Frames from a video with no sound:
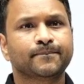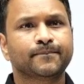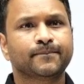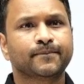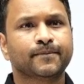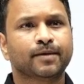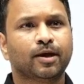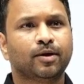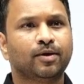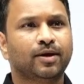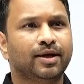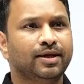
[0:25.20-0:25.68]

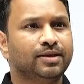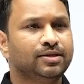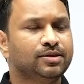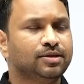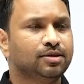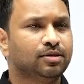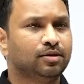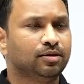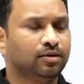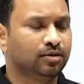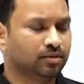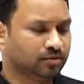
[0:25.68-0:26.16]
Alright,
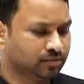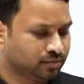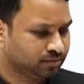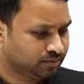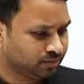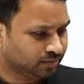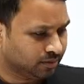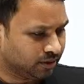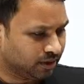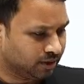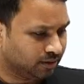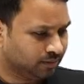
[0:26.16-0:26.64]
so
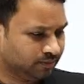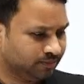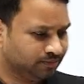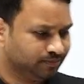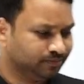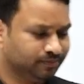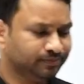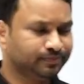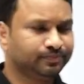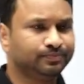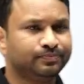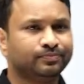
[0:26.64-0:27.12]

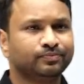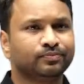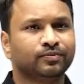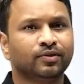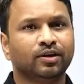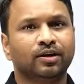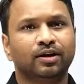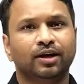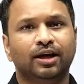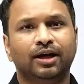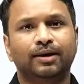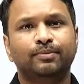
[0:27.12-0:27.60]

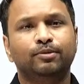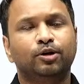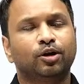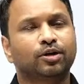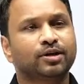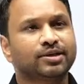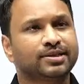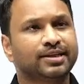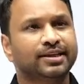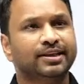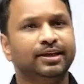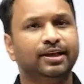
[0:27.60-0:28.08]
I'm
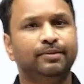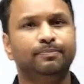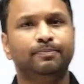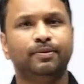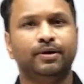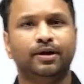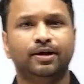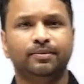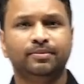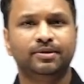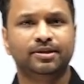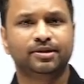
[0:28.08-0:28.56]
Dr. Sandeep.
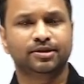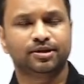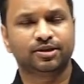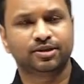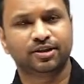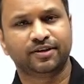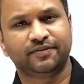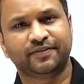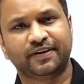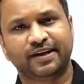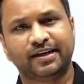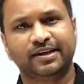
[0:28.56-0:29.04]
I'm the
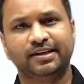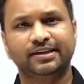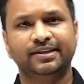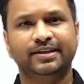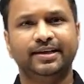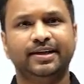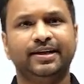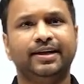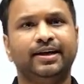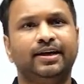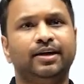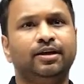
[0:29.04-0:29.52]
surgery
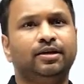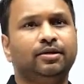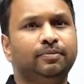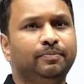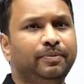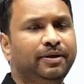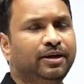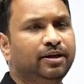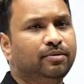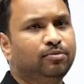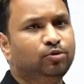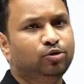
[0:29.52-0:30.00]
faculty at
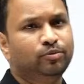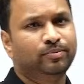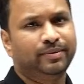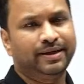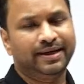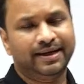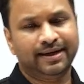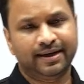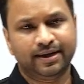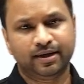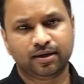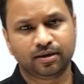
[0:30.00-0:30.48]
PW
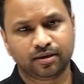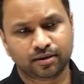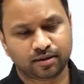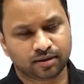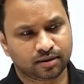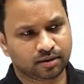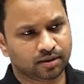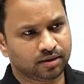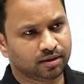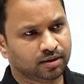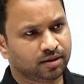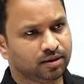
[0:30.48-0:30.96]
MedEd.
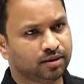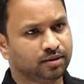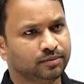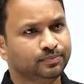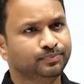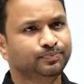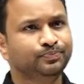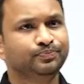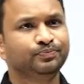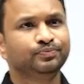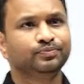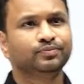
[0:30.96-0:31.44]

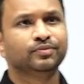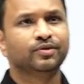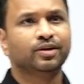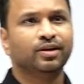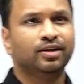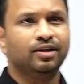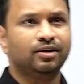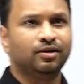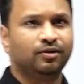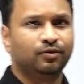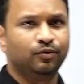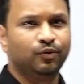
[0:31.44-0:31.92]

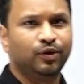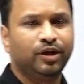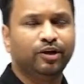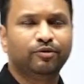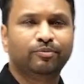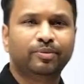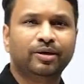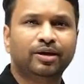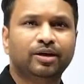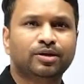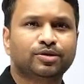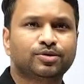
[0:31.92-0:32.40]
We
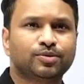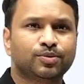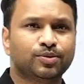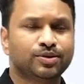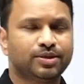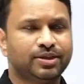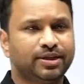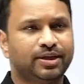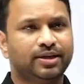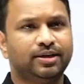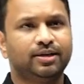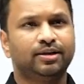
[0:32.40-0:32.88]
have been
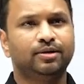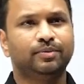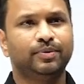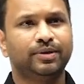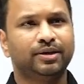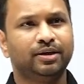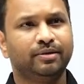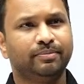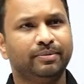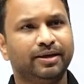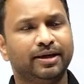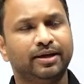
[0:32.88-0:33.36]
associated
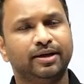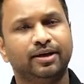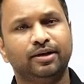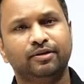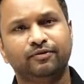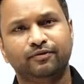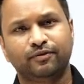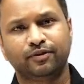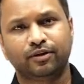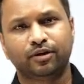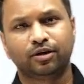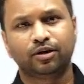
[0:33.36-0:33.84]
with the
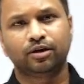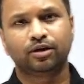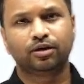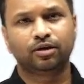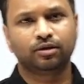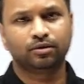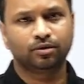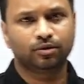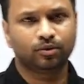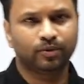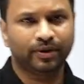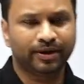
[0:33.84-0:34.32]
MedEd for
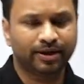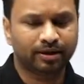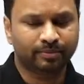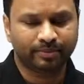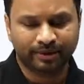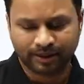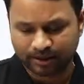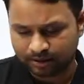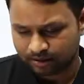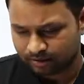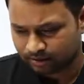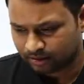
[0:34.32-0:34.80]
quite a
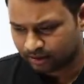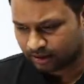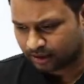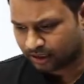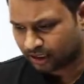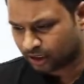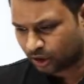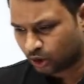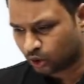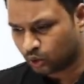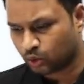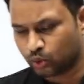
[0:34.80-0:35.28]
bit
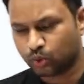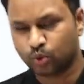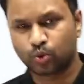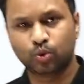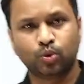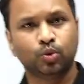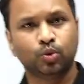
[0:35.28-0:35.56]
now.